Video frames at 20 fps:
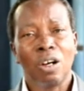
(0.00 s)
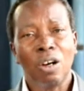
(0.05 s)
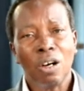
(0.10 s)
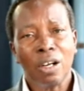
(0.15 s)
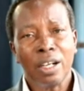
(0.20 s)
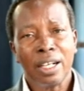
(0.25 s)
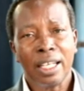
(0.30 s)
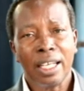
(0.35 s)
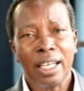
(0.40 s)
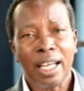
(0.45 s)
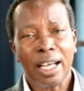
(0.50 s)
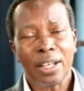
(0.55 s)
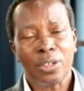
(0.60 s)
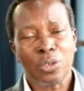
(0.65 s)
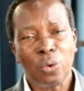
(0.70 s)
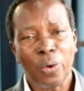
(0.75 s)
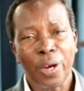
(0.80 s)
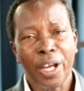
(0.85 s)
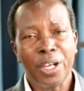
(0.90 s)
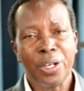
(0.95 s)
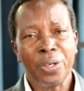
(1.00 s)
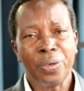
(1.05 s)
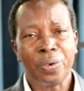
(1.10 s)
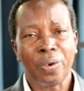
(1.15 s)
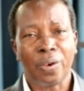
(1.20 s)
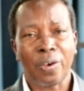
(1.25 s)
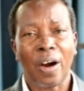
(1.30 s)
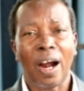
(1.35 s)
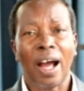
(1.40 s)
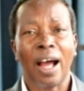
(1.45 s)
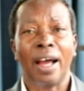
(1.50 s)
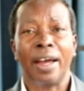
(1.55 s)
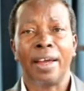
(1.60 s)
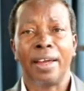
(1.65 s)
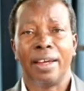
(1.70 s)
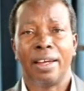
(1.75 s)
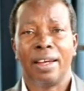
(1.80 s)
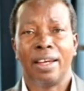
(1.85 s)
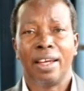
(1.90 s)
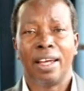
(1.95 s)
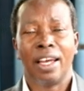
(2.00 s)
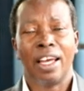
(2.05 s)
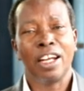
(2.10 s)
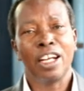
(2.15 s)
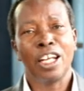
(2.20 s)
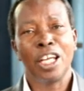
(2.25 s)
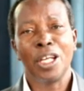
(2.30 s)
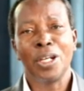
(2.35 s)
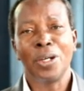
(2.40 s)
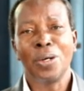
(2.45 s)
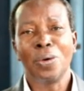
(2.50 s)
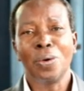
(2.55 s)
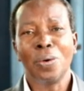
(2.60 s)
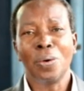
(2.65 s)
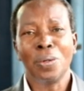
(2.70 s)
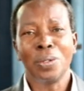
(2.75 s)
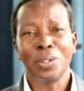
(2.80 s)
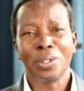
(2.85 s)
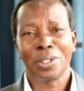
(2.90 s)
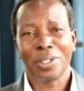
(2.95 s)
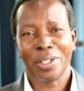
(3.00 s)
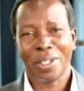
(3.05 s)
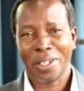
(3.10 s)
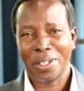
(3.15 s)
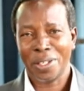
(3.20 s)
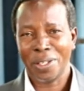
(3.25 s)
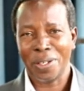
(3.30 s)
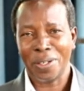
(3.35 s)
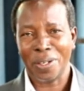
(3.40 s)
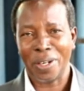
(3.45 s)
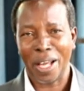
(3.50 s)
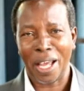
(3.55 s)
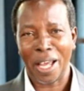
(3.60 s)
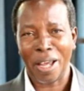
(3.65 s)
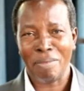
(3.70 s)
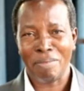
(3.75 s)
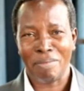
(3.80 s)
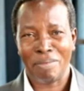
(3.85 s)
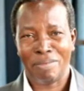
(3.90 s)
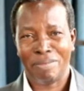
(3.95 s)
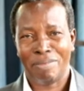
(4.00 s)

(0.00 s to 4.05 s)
God hears when you cry. And He knows your name.